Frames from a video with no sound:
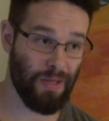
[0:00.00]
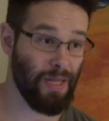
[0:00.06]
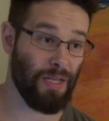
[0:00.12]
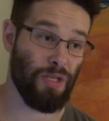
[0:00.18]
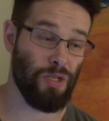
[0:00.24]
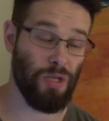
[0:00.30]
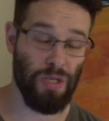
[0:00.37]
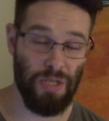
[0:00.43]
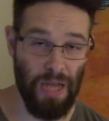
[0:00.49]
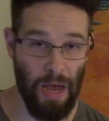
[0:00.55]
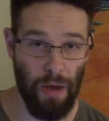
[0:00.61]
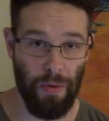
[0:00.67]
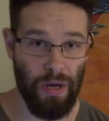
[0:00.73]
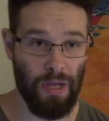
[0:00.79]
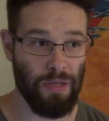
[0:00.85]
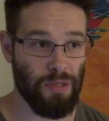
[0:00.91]
That's just
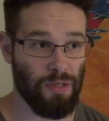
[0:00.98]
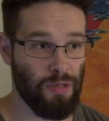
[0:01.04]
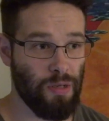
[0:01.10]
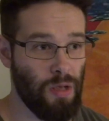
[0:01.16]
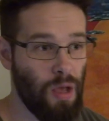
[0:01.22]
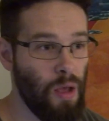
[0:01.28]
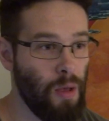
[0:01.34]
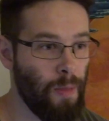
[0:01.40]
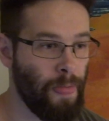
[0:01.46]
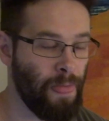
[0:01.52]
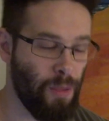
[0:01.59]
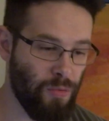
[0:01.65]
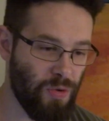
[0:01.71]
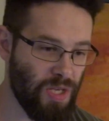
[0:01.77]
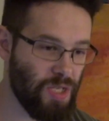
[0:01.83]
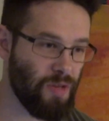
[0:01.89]
how it is.
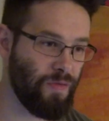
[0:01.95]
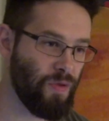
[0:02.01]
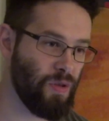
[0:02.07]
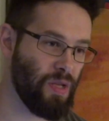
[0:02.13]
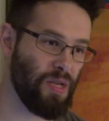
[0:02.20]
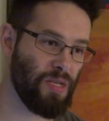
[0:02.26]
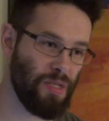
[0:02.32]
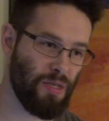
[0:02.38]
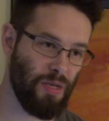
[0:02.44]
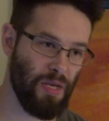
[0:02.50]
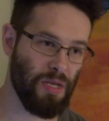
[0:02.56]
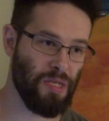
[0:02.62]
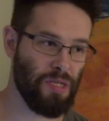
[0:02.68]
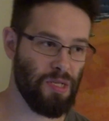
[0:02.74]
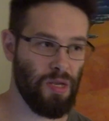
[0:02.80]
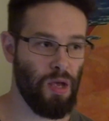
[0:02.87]
The reason for this
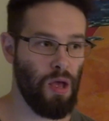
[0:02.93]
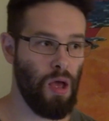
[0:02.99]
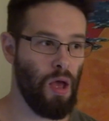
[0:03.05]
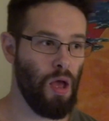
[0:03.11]
is,